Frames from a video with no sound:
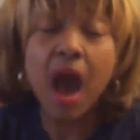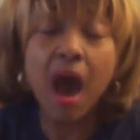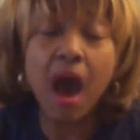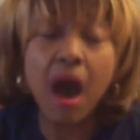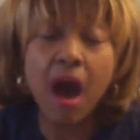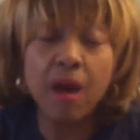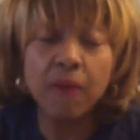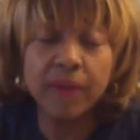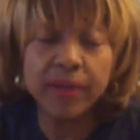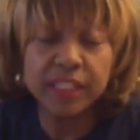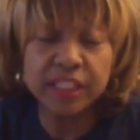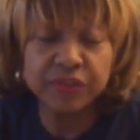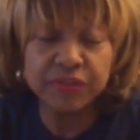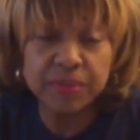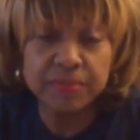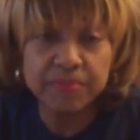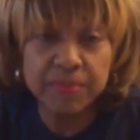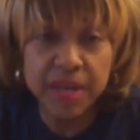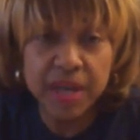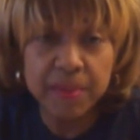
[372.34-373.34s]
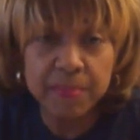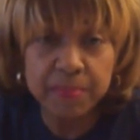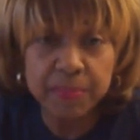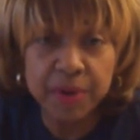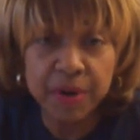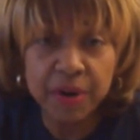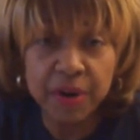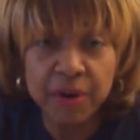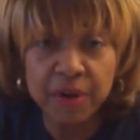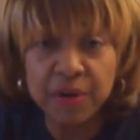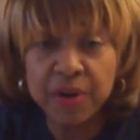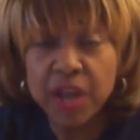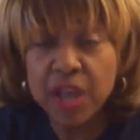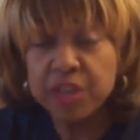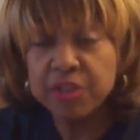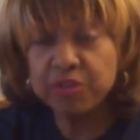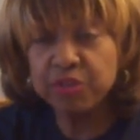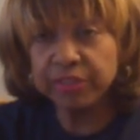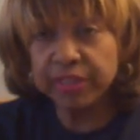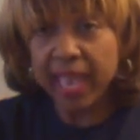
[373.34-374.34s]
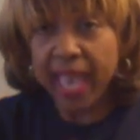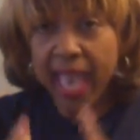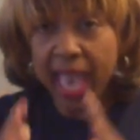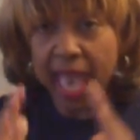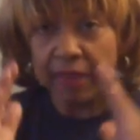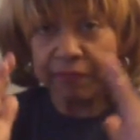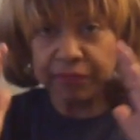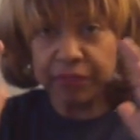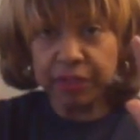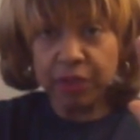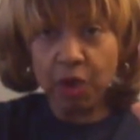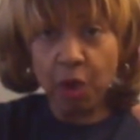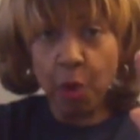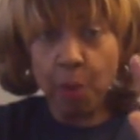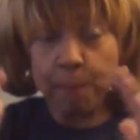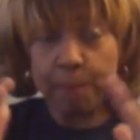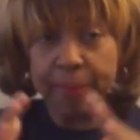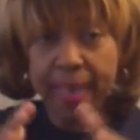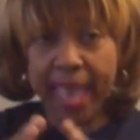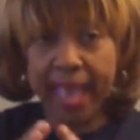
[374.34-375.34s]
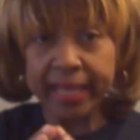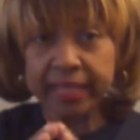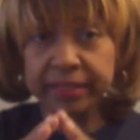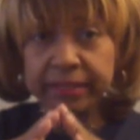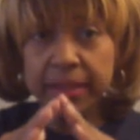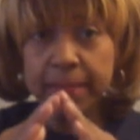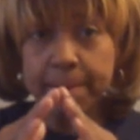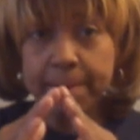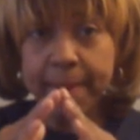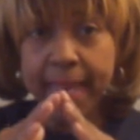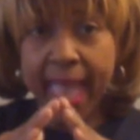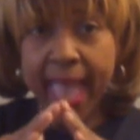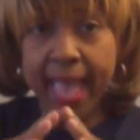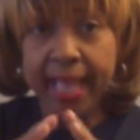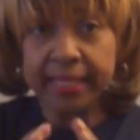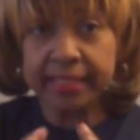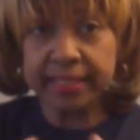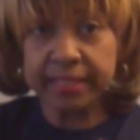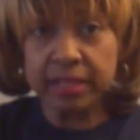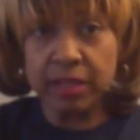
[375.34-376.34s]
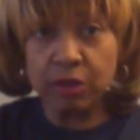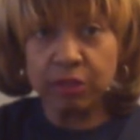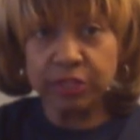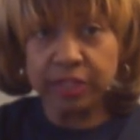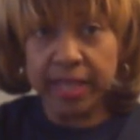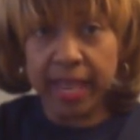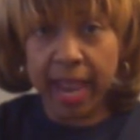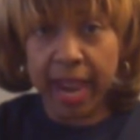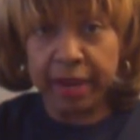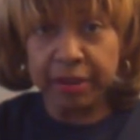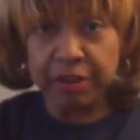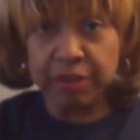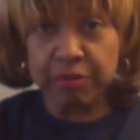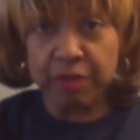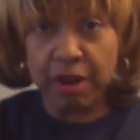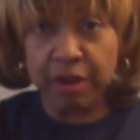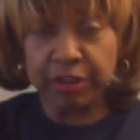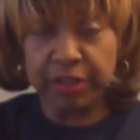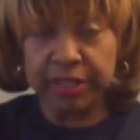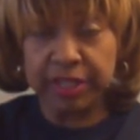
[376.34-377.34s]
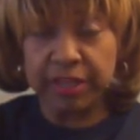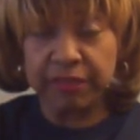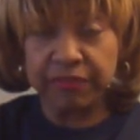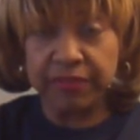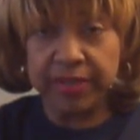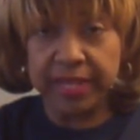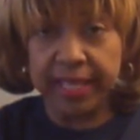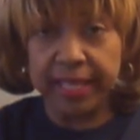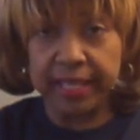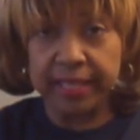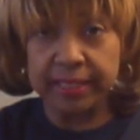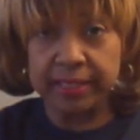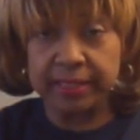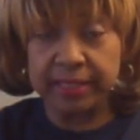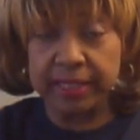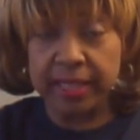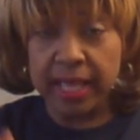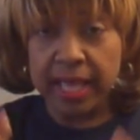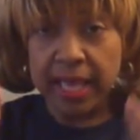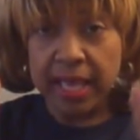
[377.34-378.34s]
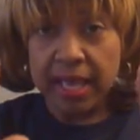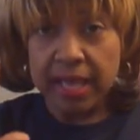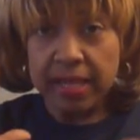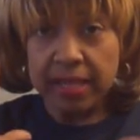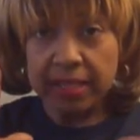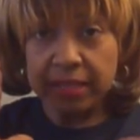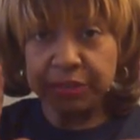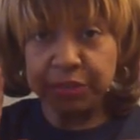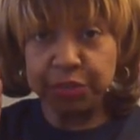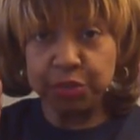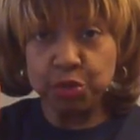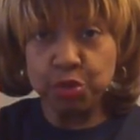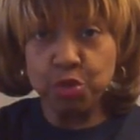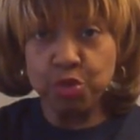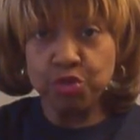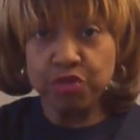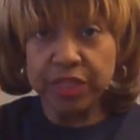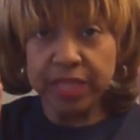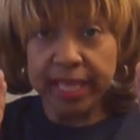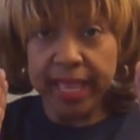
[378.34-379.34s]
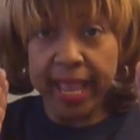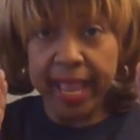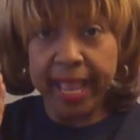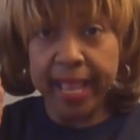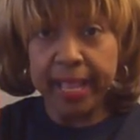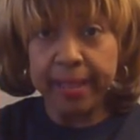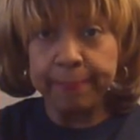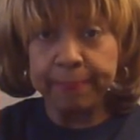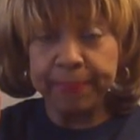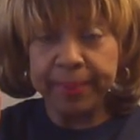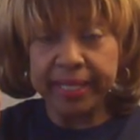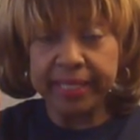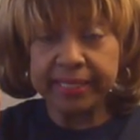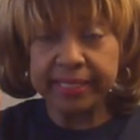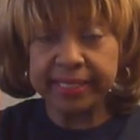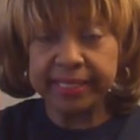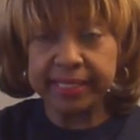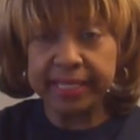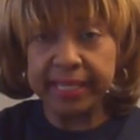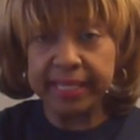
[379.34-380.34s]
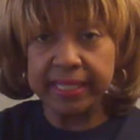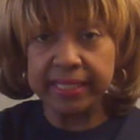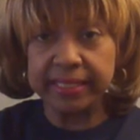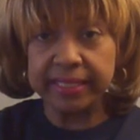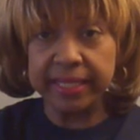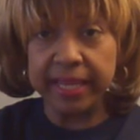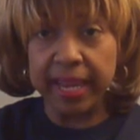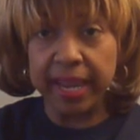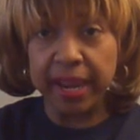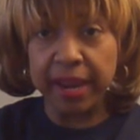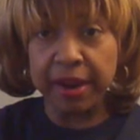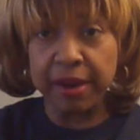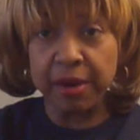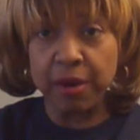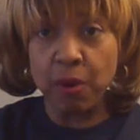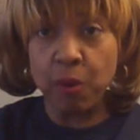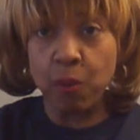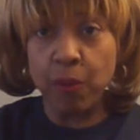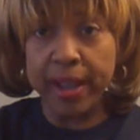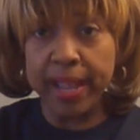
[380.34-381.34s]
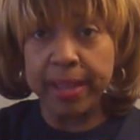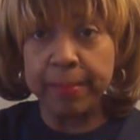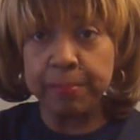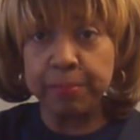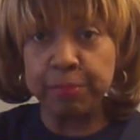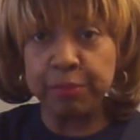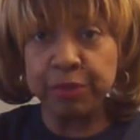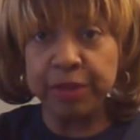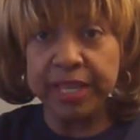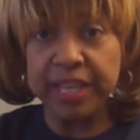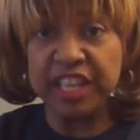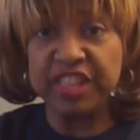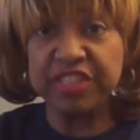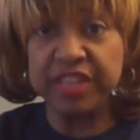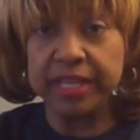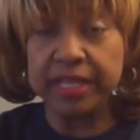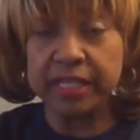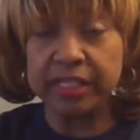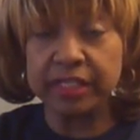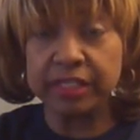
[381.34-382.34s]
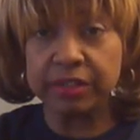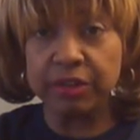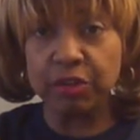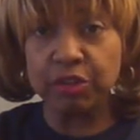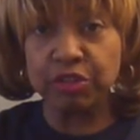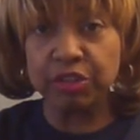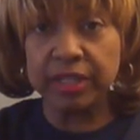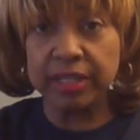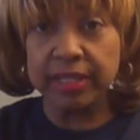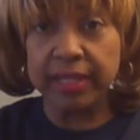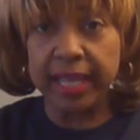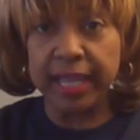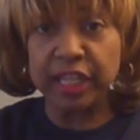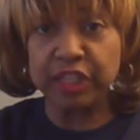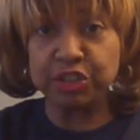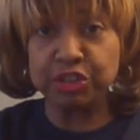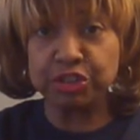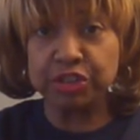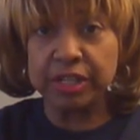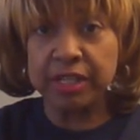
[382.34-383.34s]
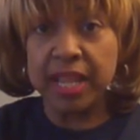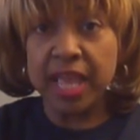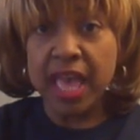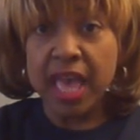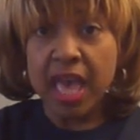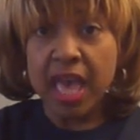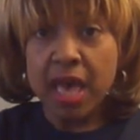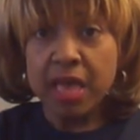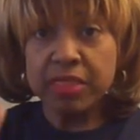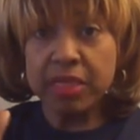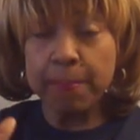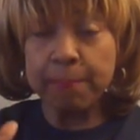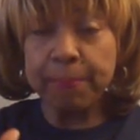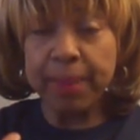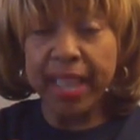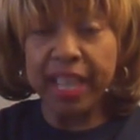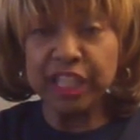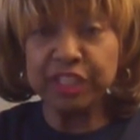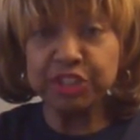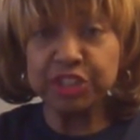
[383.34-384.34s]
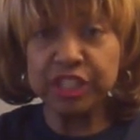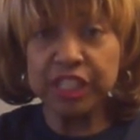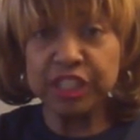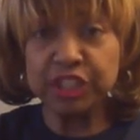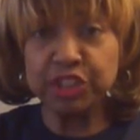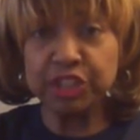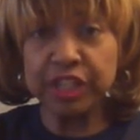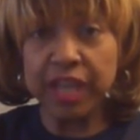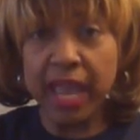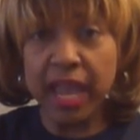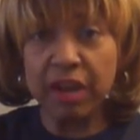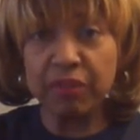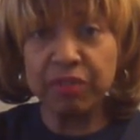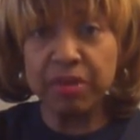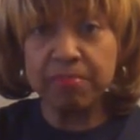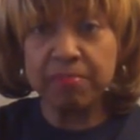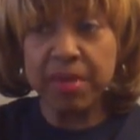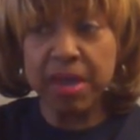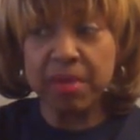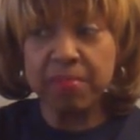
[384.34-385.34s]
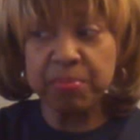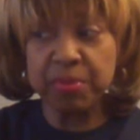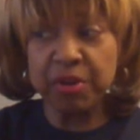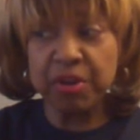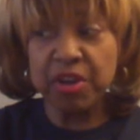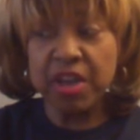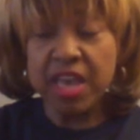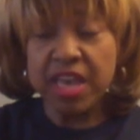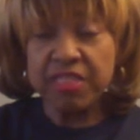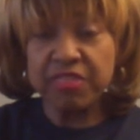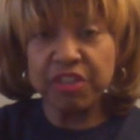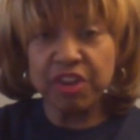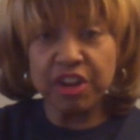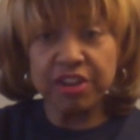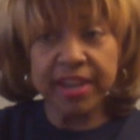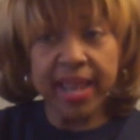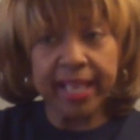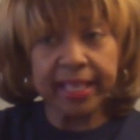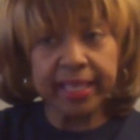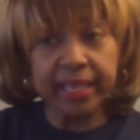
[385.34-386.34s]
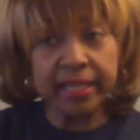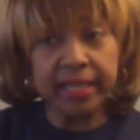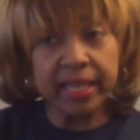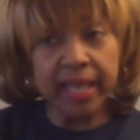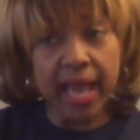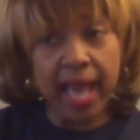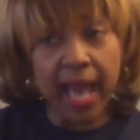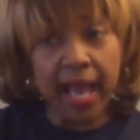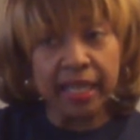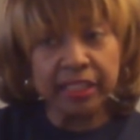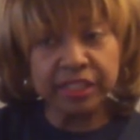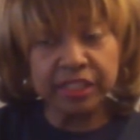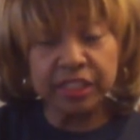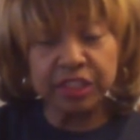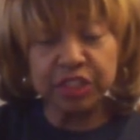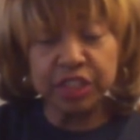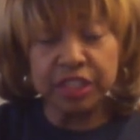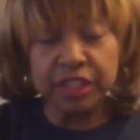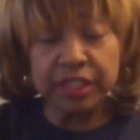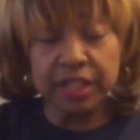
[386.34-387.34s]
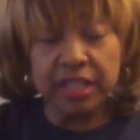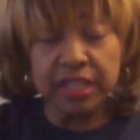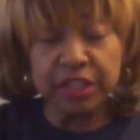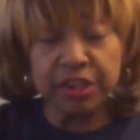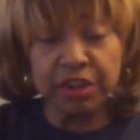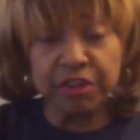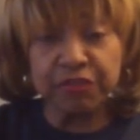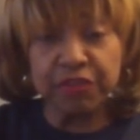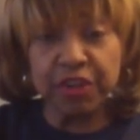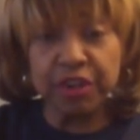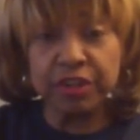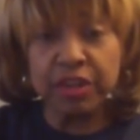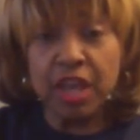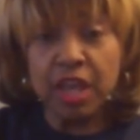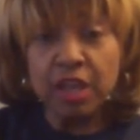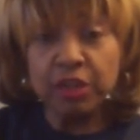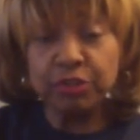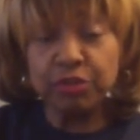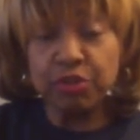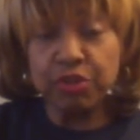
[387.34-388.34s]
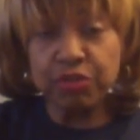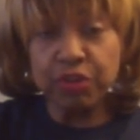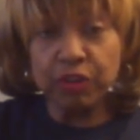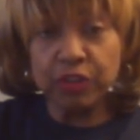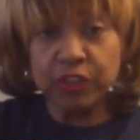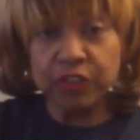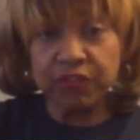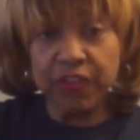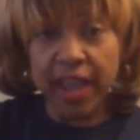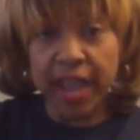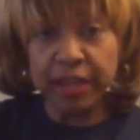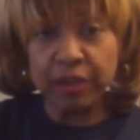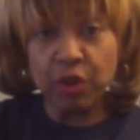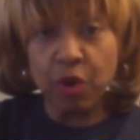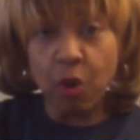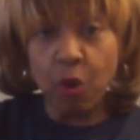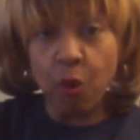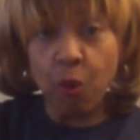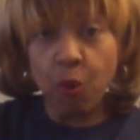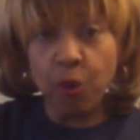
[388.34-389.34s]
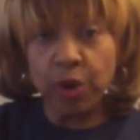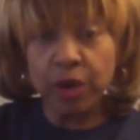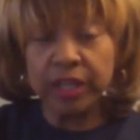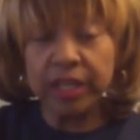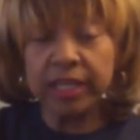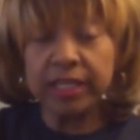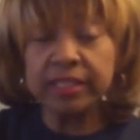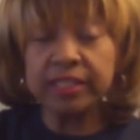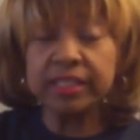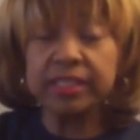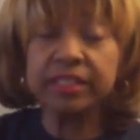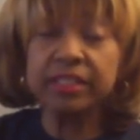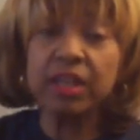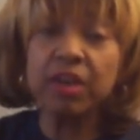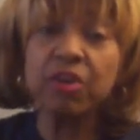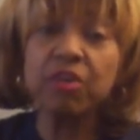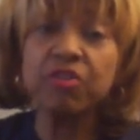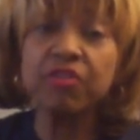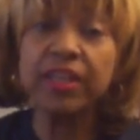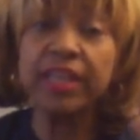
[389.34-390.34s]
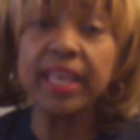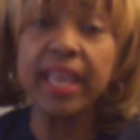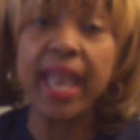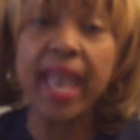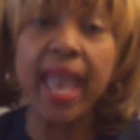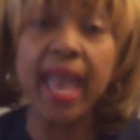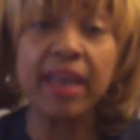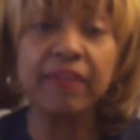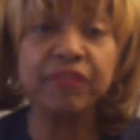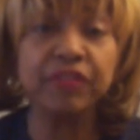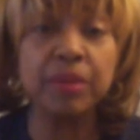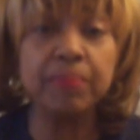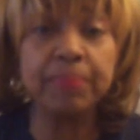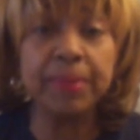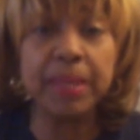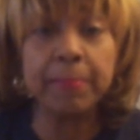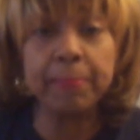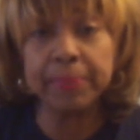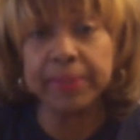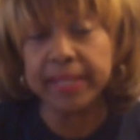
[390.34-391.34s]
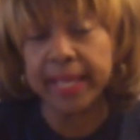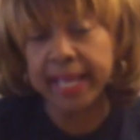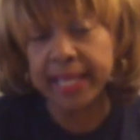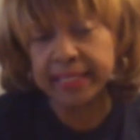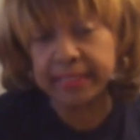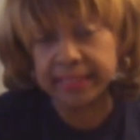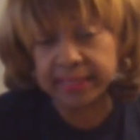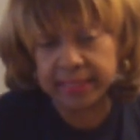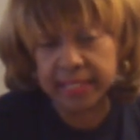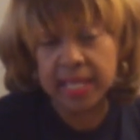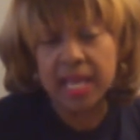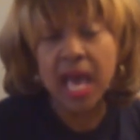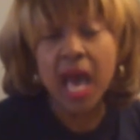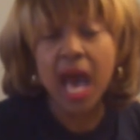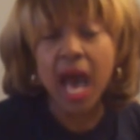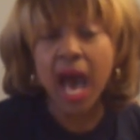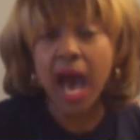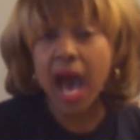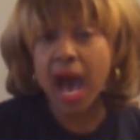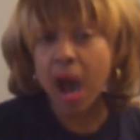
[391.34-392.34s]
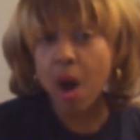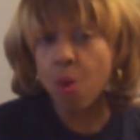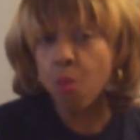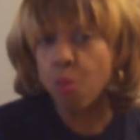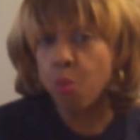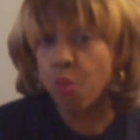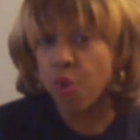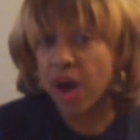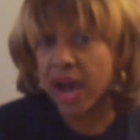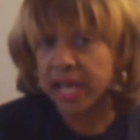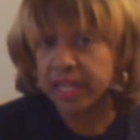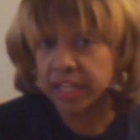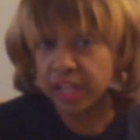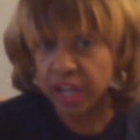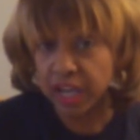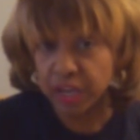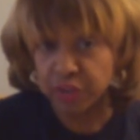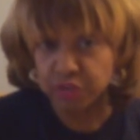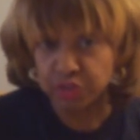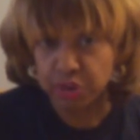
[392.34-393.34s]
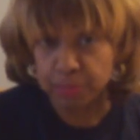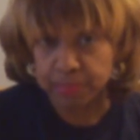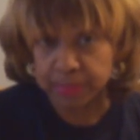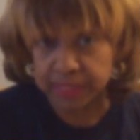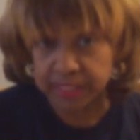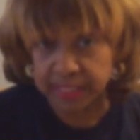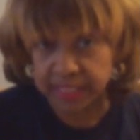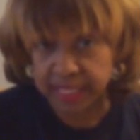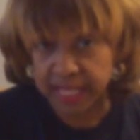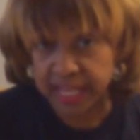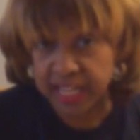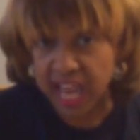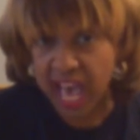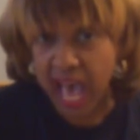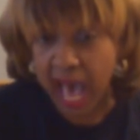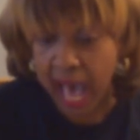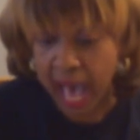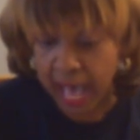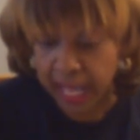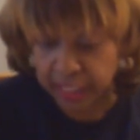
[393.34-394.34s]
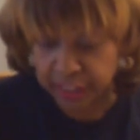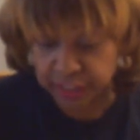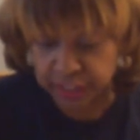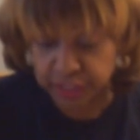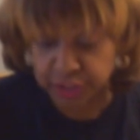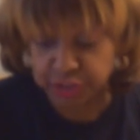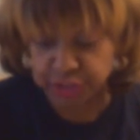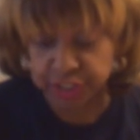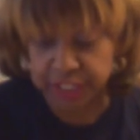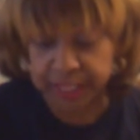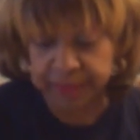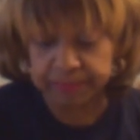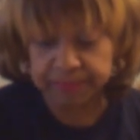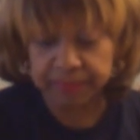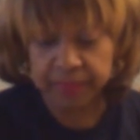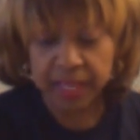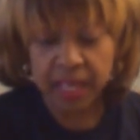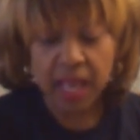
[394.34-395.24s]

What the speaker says: Always remember, you have to go back to Maslow's hierarchy of needs. Do the ABCs, airway, breathing, and circulation. The patient is shocked. Remember, they're not getting oxygen delivered to those vital organs, so they have to be placed on 100% oxygen.